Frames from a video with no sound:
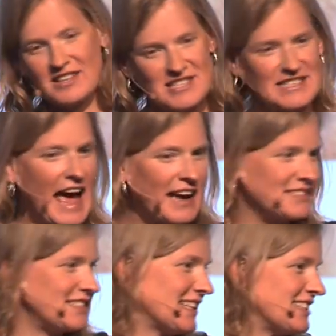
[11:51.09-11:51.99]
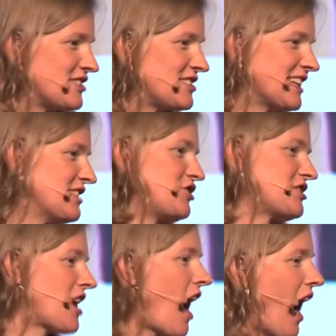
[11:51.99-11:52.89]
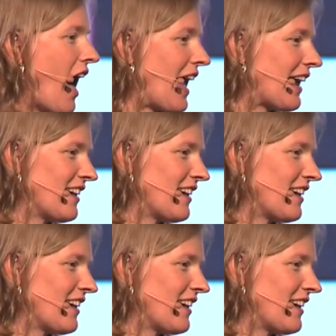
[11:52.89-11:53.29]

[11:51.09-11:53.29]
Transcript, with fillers: stack six inches high